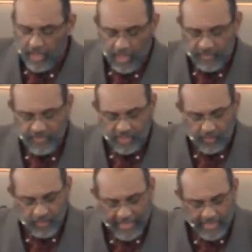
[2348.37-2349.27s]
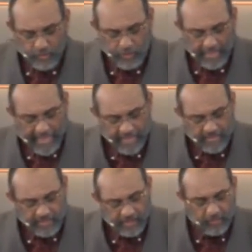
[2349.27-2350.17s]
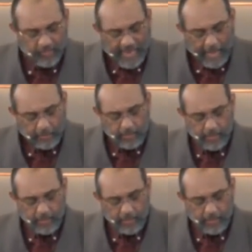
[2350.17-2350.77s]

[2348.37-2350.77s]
of self hatred and self doubt?